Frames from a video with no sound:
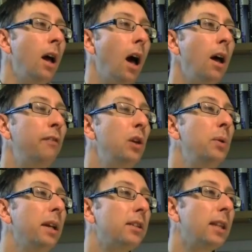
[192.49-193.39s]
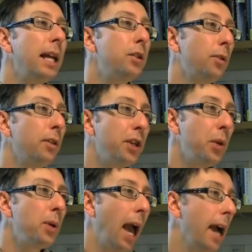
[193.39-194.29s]
A few years later in
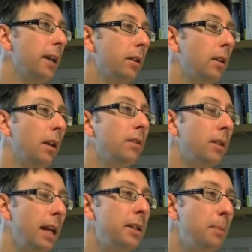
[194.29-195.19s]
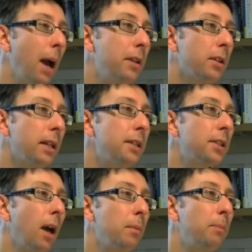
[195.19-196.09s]
the UK and independently,
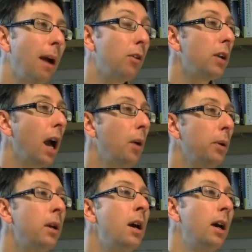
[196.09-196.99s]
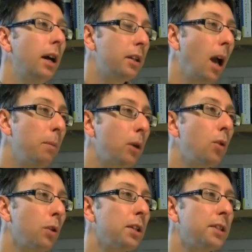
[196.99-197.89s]
Simon Baron-Cohen had come
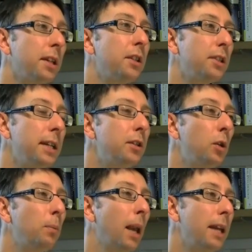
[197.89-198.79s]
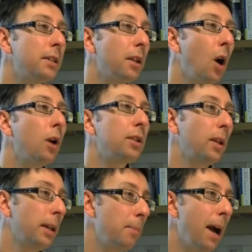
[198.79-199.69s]
across a synesthete who'd placed an
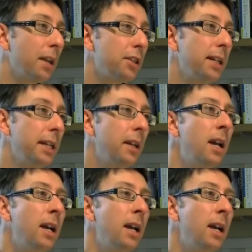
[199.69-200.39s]
article in a magazine